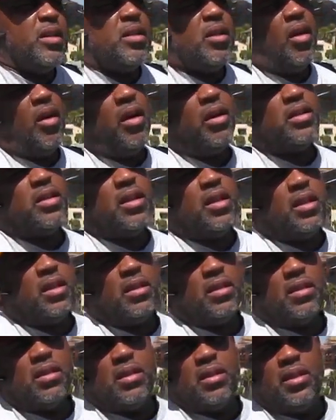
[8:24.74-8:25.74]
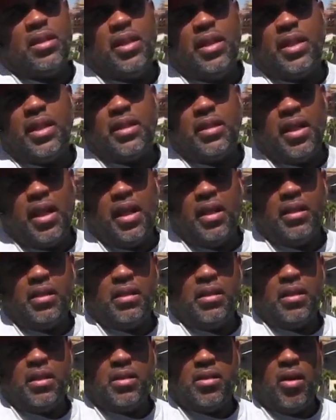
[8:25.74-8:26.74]
It's hard to look at that.
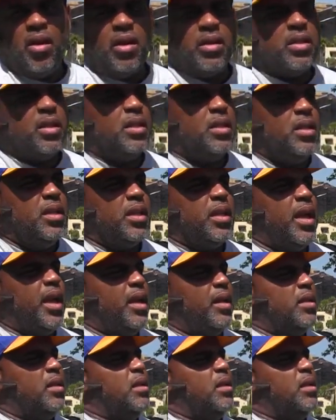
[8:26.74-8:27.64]
It's hard to look at